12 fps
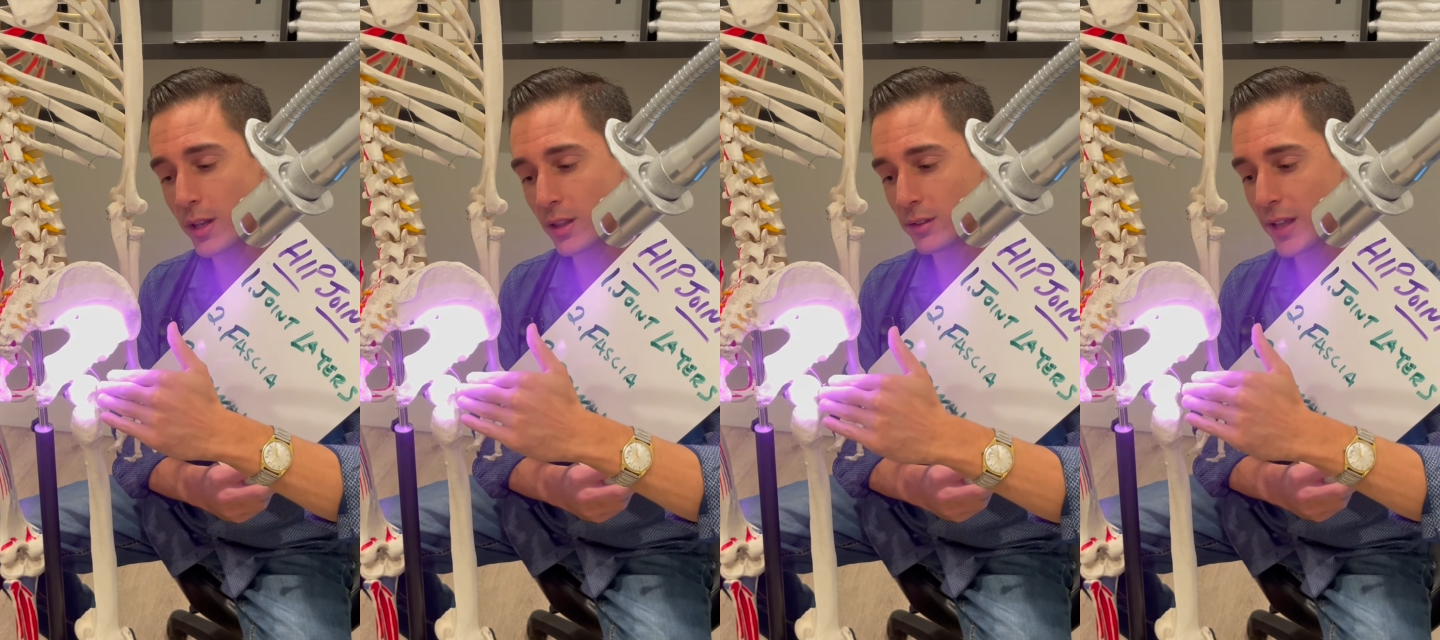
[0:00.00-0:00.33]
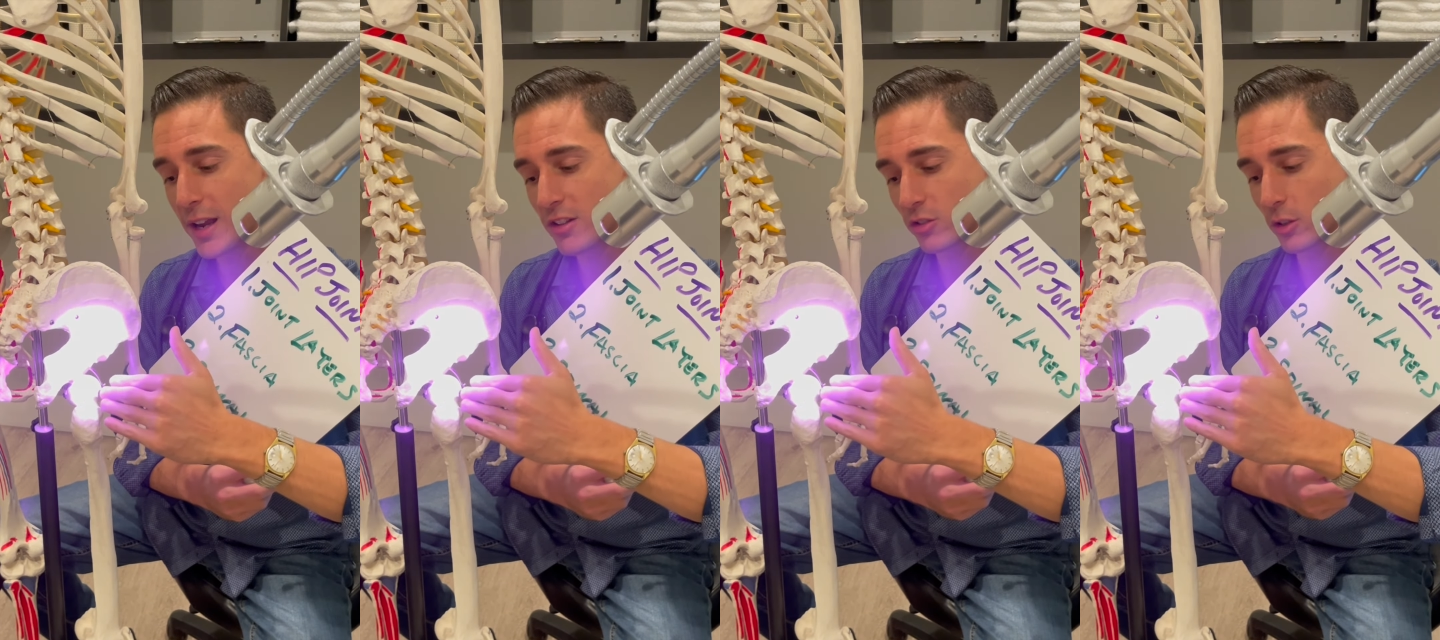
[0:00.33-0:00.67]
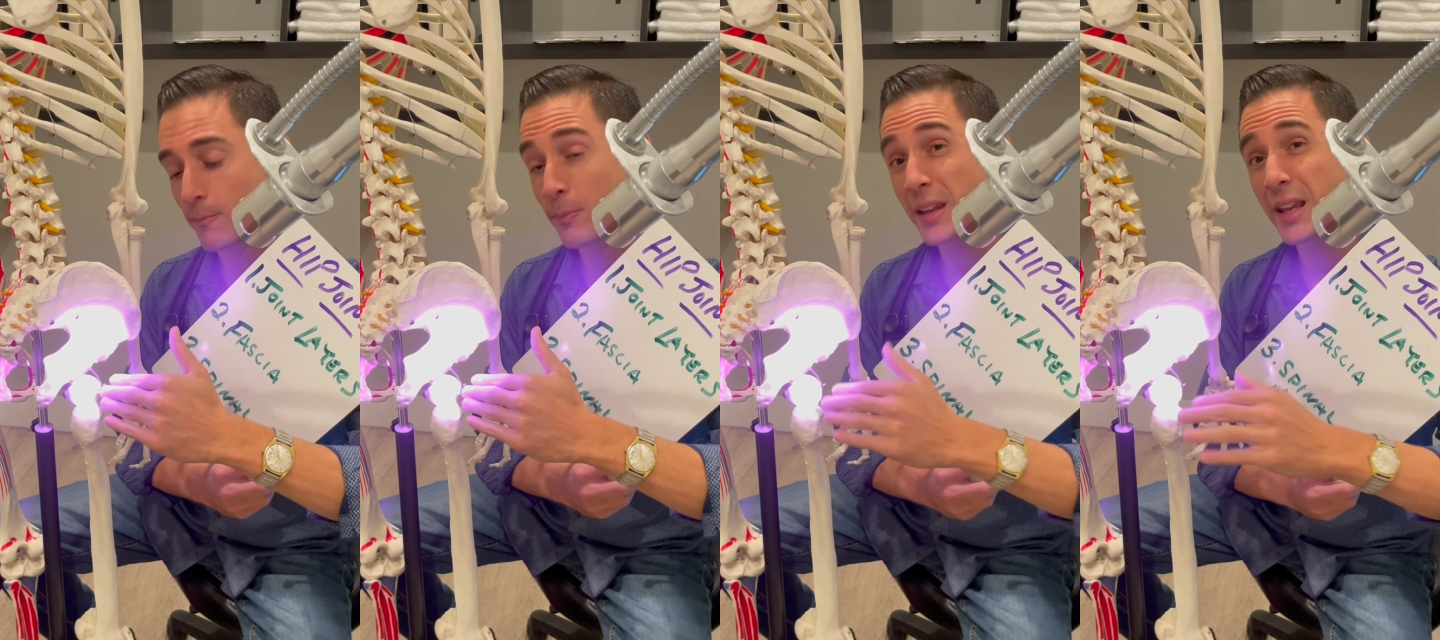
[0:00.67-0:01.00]
The
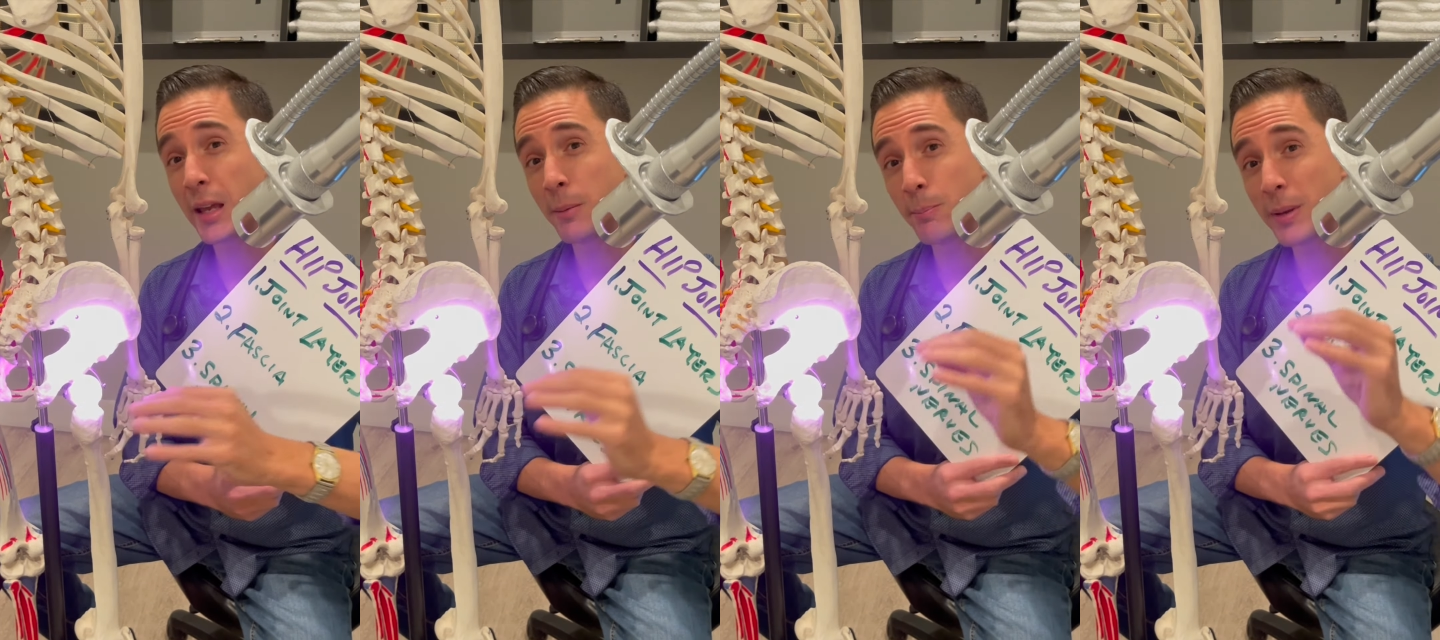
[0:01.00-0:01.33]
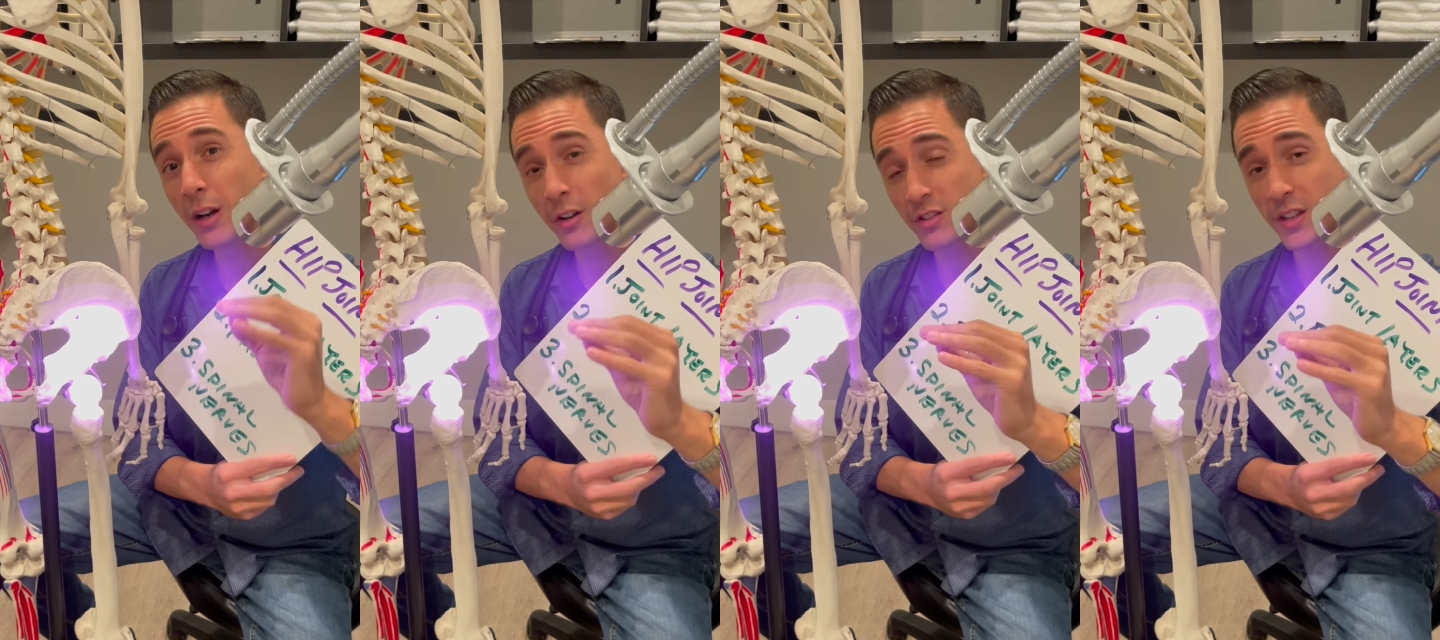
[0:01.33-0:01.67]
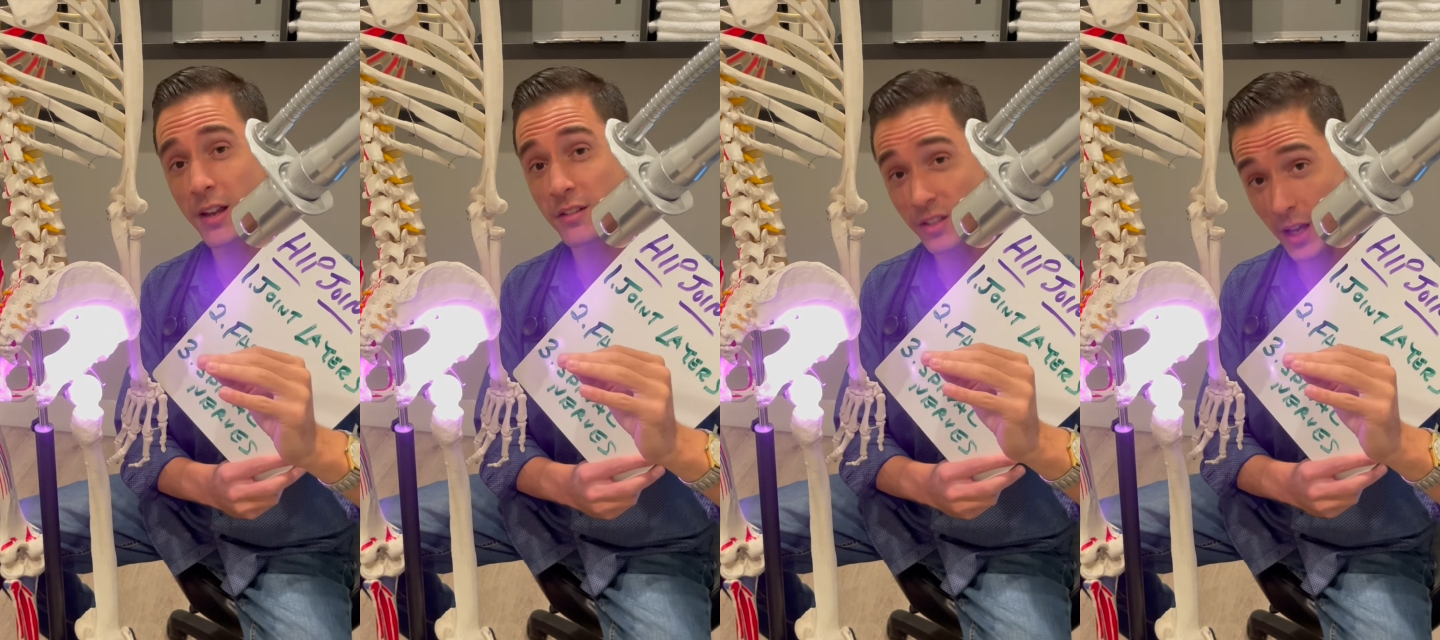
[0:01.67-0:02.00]
laser can pierce
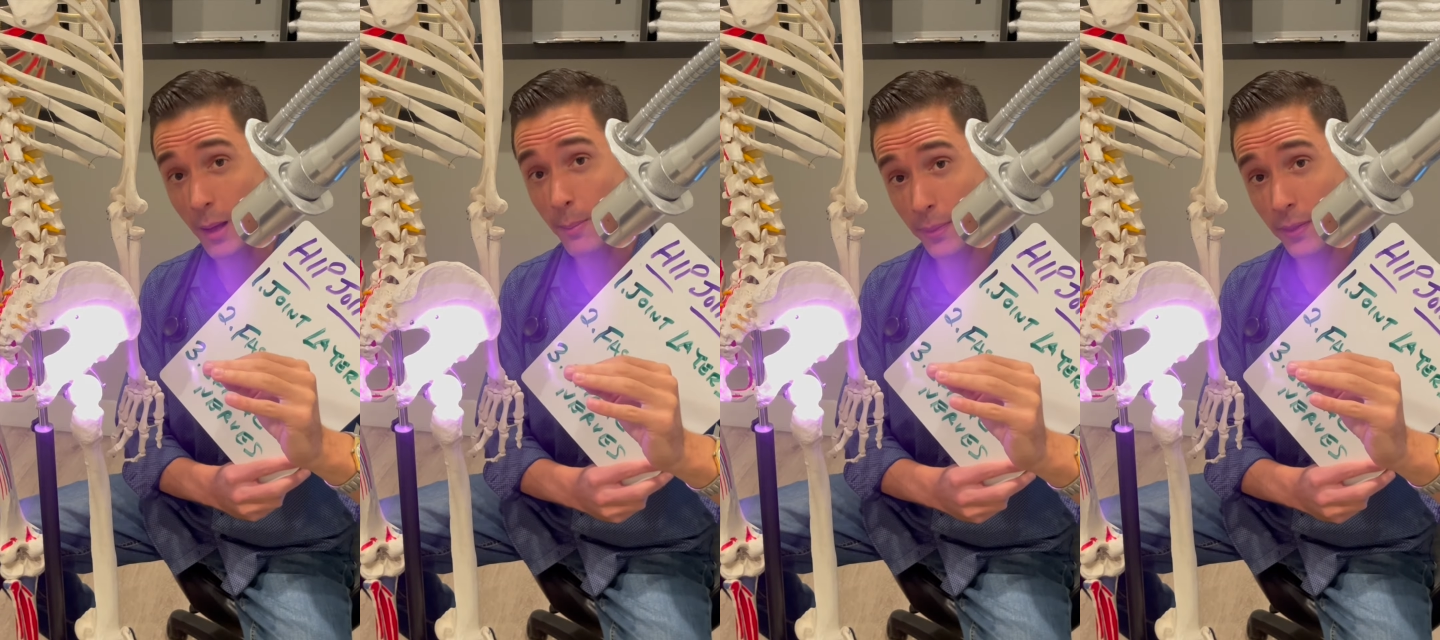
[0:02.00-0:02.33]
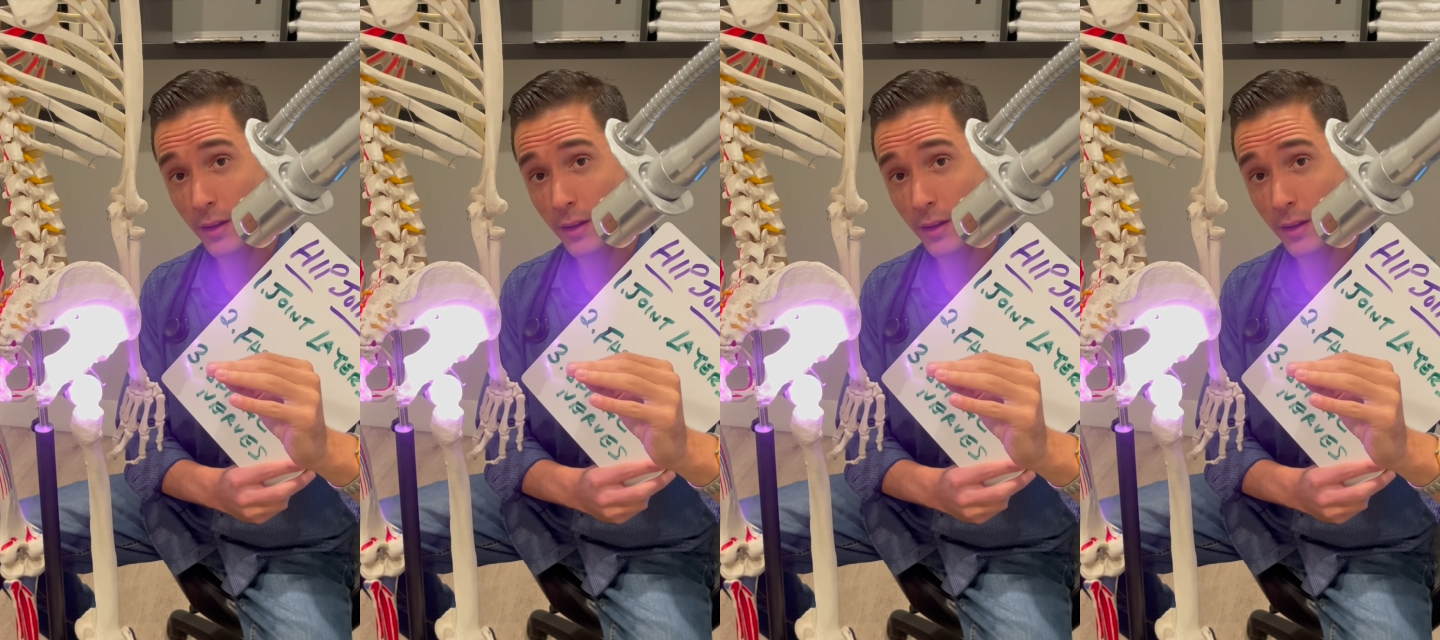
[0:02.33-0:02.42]
that depth